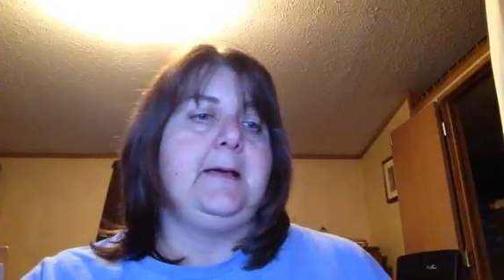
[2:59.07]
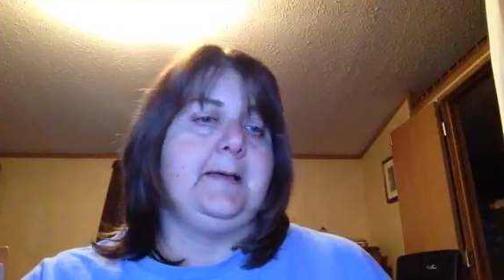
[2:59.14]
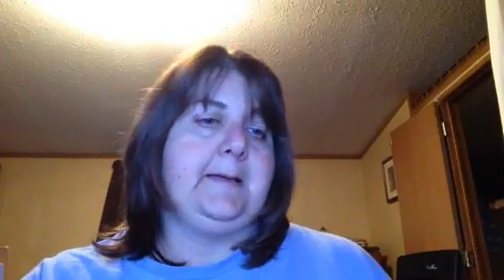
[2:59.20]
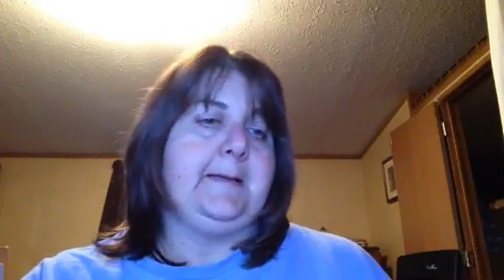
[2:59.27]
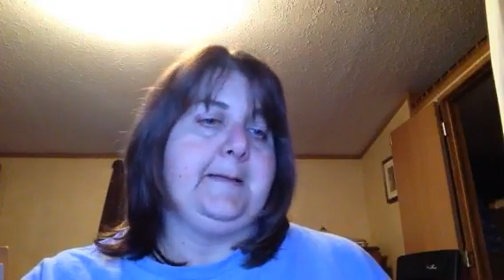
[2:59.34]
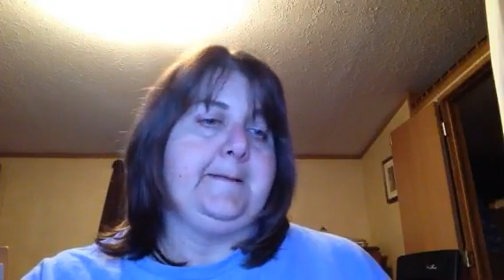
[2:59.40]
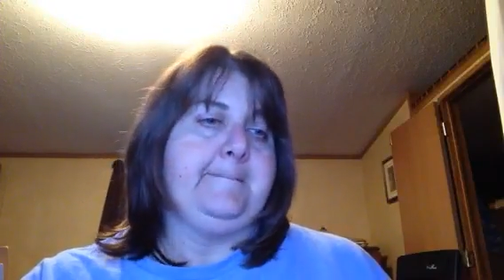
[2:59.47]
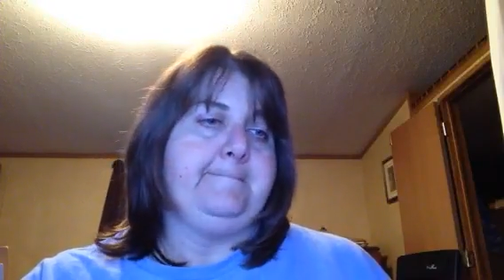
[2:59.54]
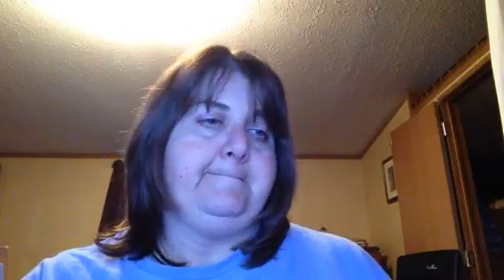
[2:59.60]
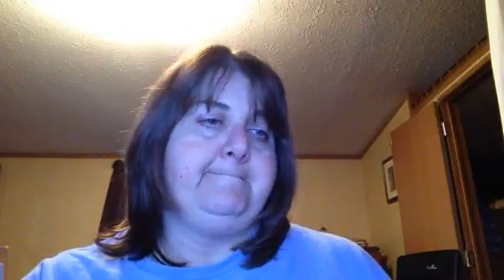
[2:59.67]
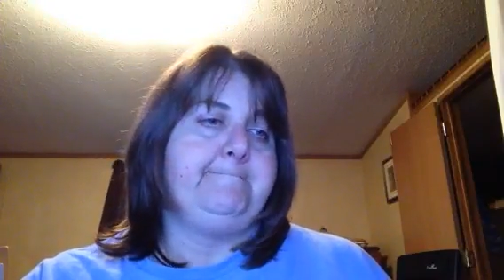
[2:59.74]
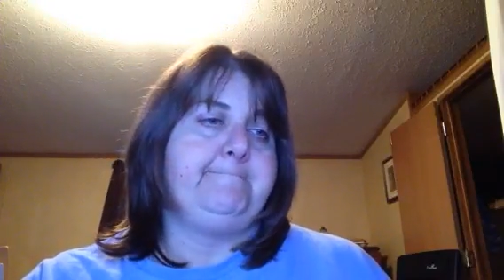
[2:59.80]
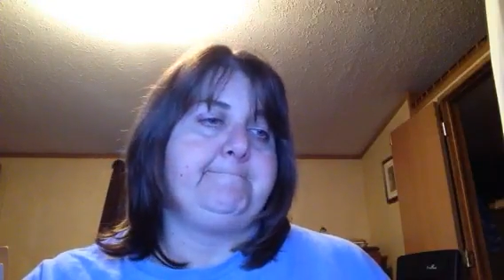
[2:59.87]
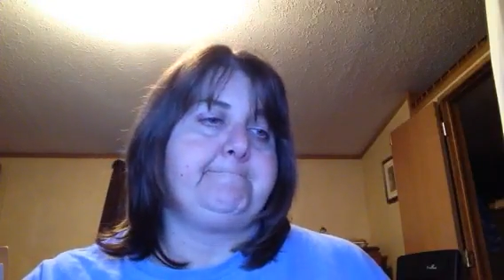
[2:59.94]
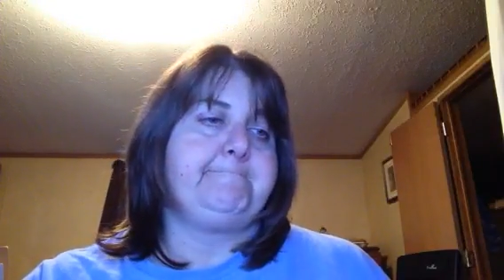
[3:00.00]

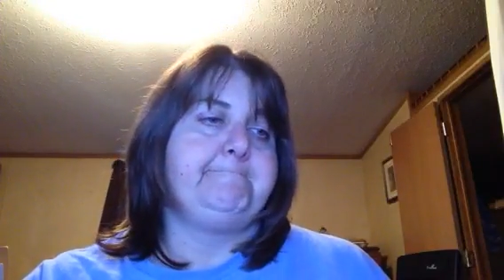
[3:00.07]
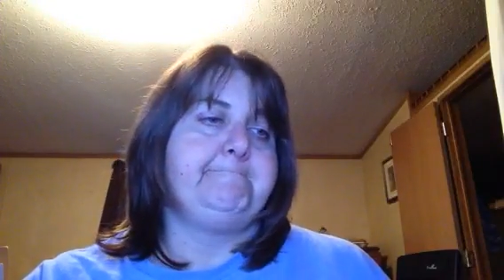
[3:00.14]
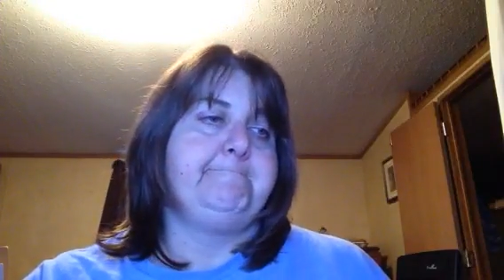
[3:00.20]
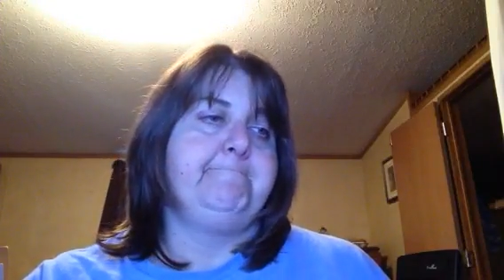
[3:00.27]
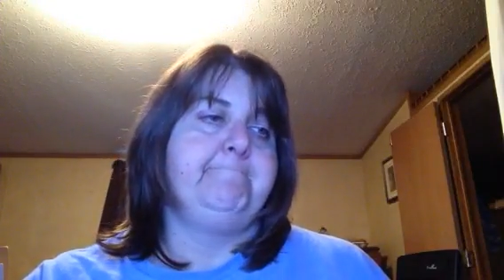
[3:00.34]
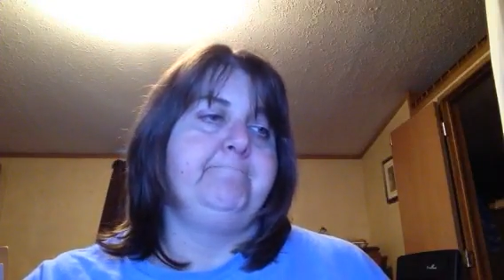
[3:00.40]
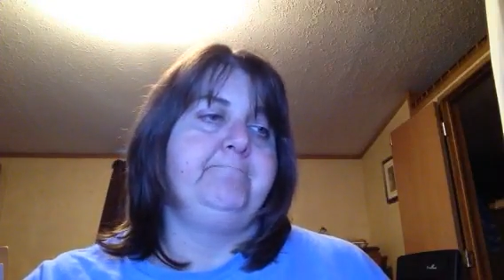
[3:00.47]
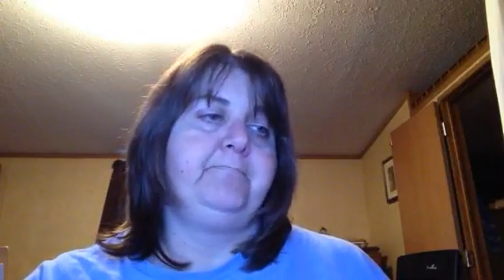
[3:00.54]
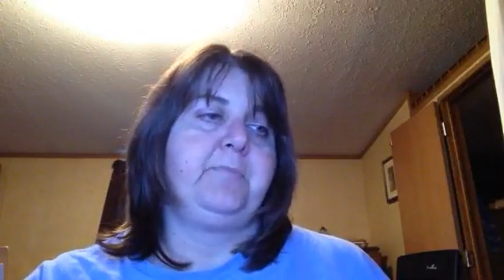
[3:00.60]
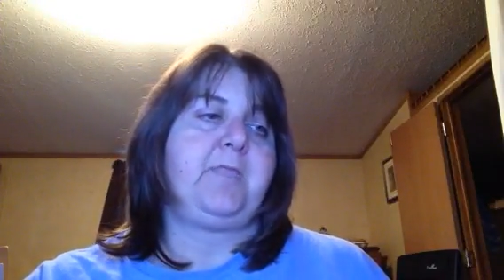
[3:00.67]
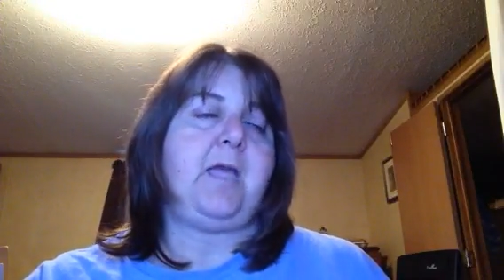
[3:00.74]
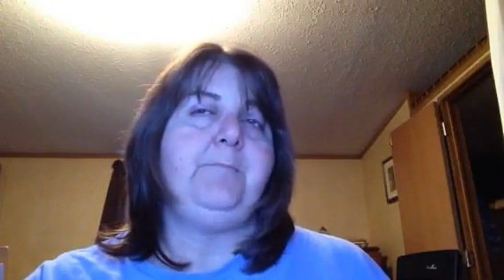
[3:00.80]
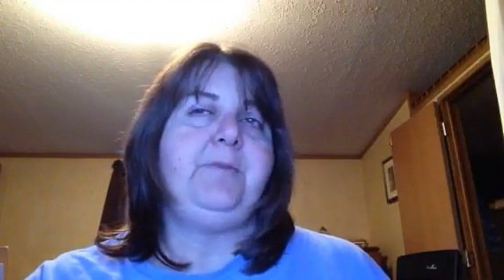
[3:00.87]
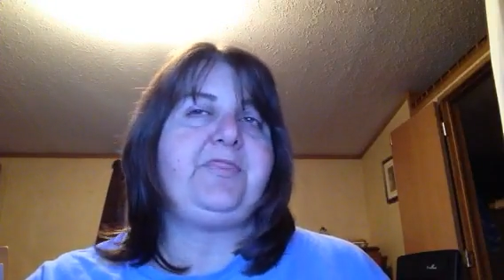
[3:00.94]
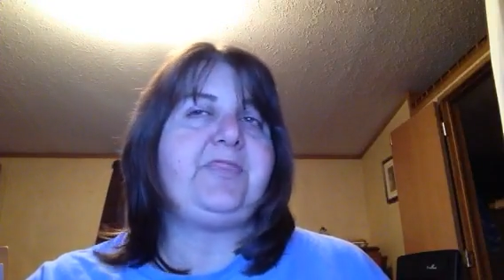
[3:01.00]

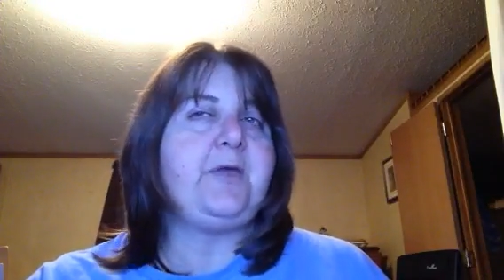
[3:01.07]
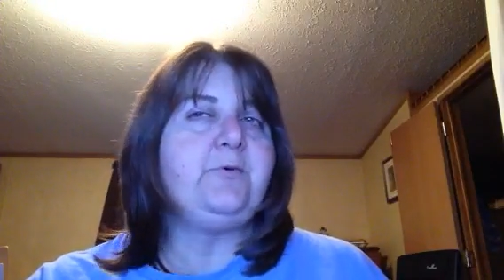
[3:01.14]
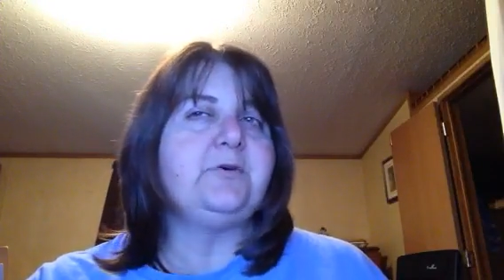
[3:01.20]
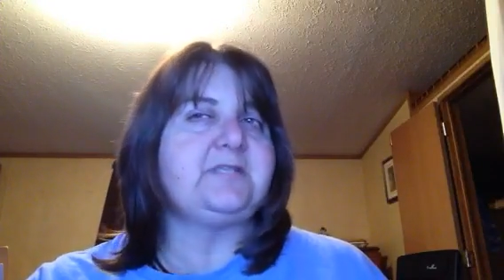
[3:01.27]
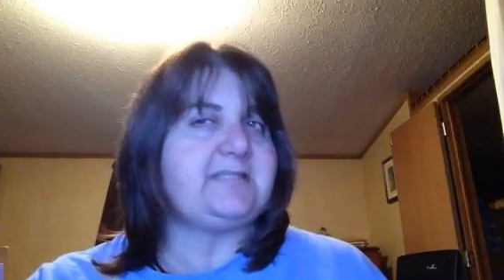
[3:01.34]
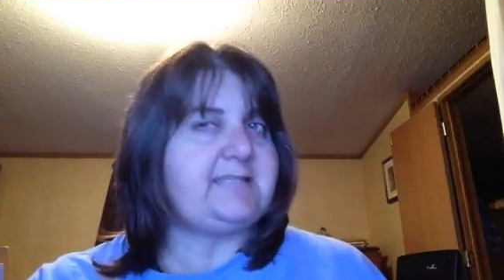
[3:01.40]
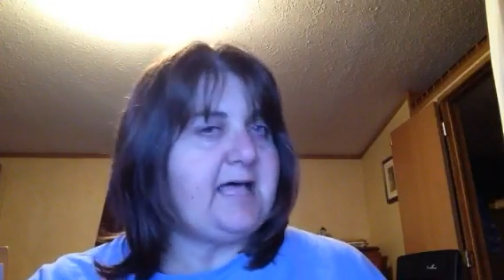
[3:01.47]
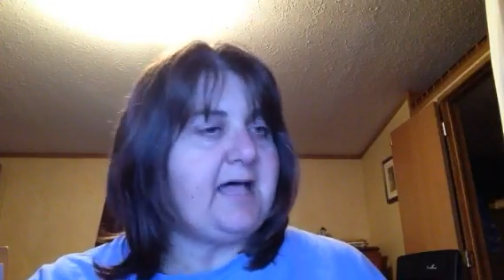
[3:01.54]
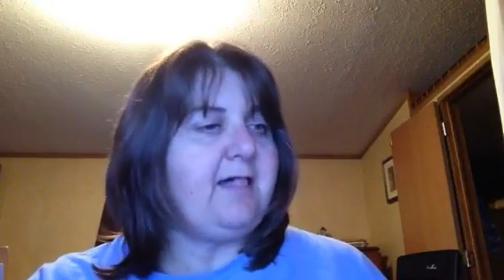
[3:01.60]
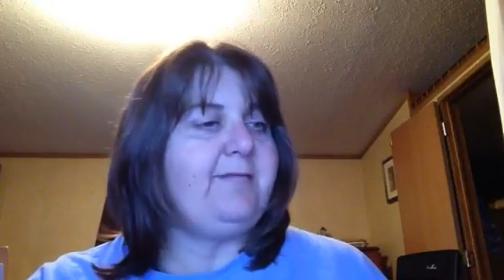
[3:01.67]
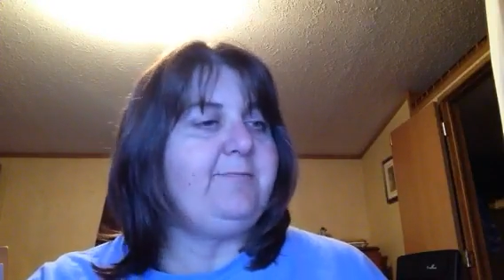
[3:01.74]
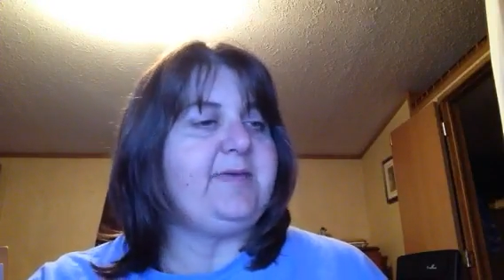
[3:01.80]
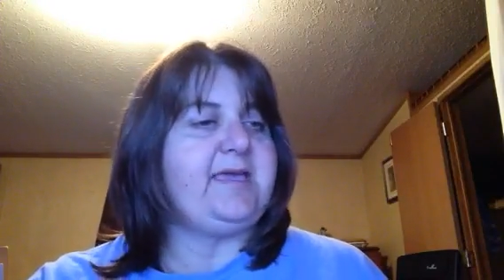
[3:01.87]
but they will sell